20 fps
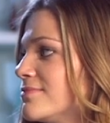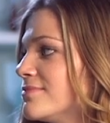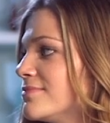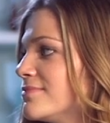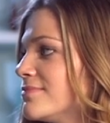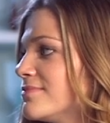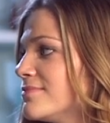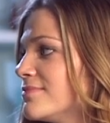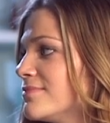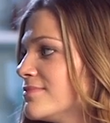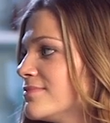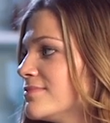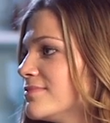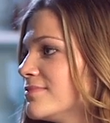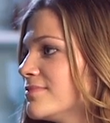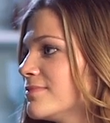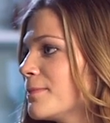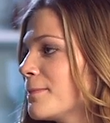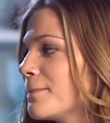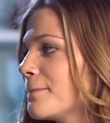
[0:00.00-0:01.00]

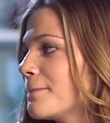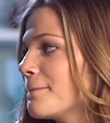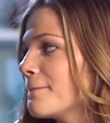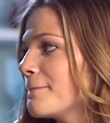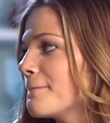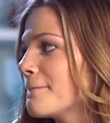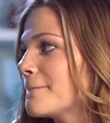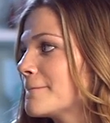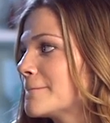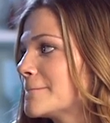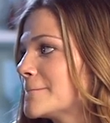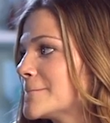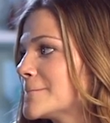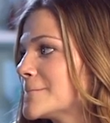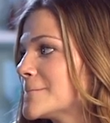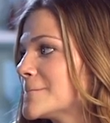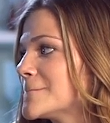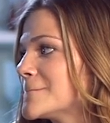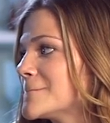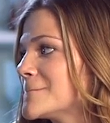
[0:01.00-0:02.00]

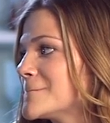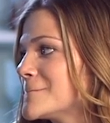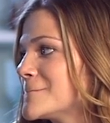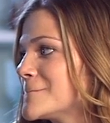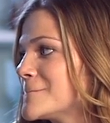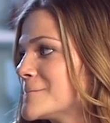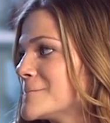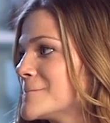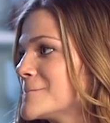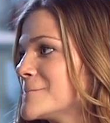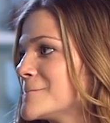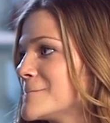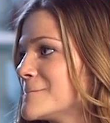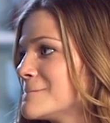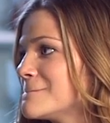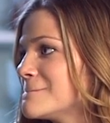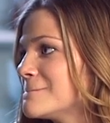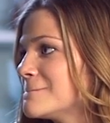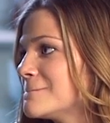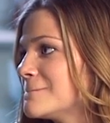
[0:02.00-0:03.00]

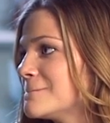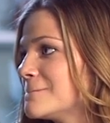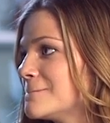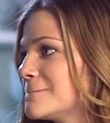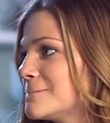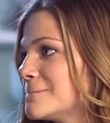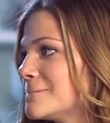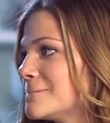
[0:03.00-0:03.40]
[no speech]